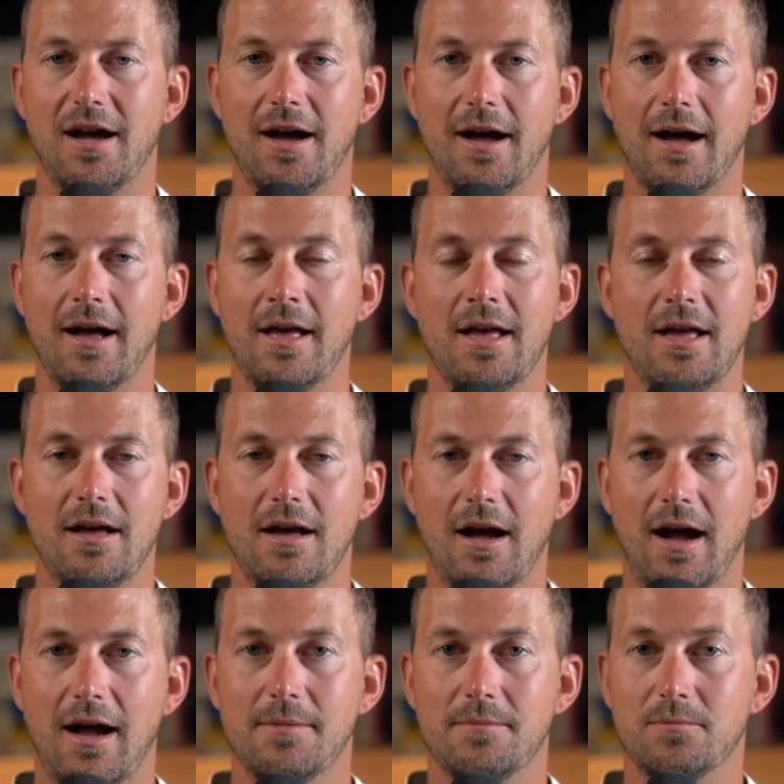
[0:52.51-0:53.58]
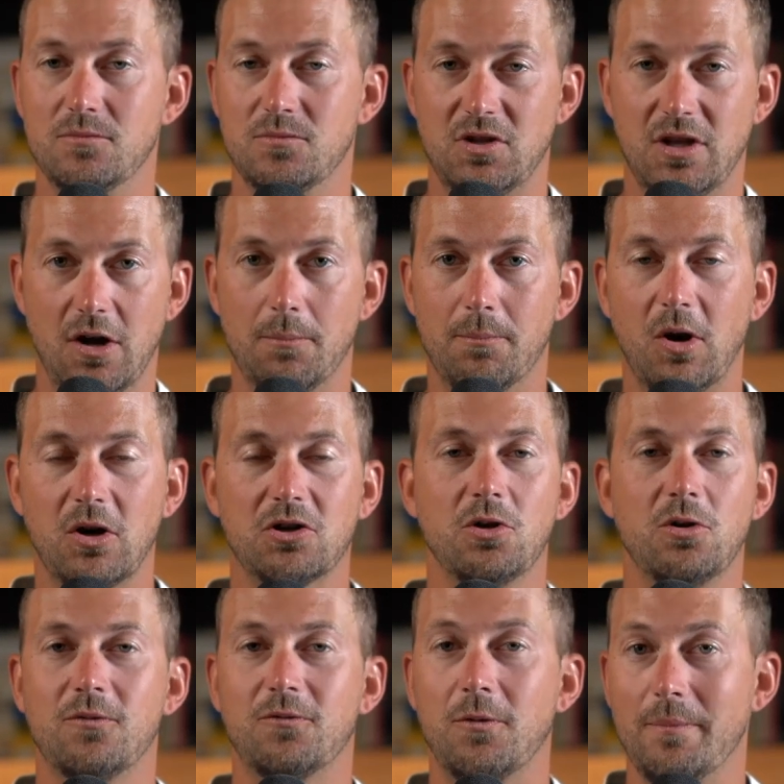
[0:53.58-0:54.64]
I'm, Mark
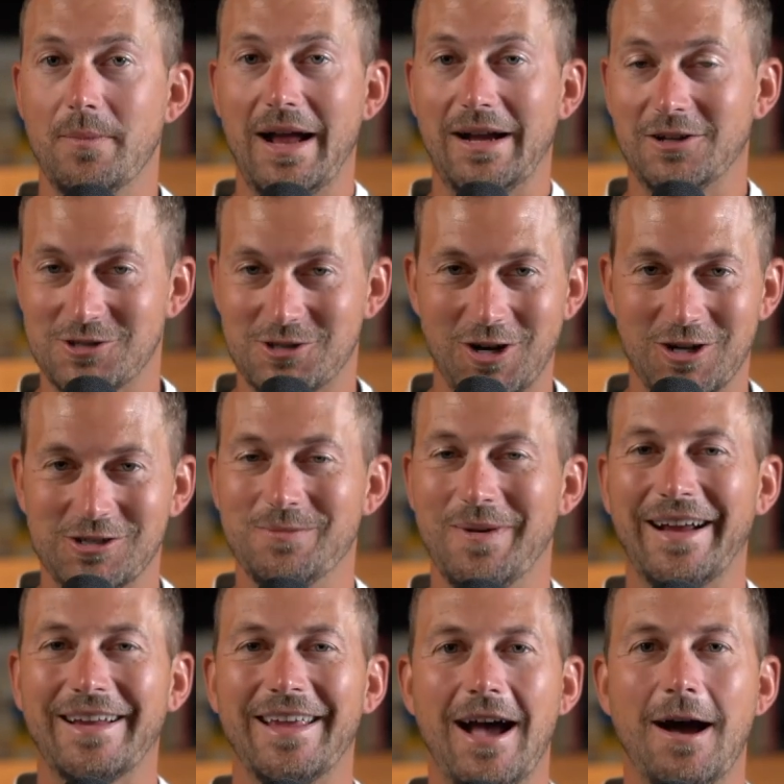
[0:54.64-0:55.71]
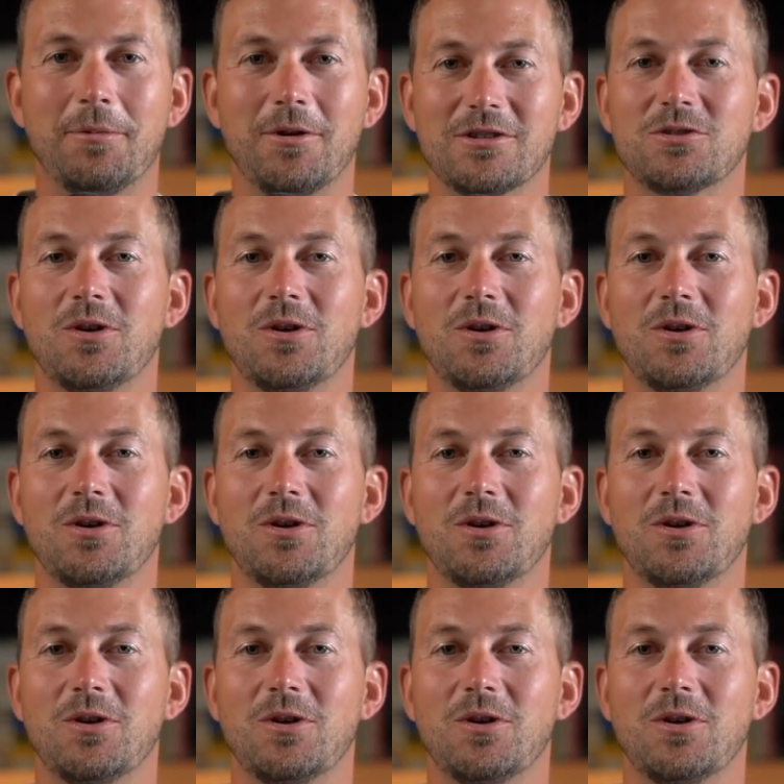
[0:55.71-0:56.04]
Kuhn from Mac Construction, Mac Capital.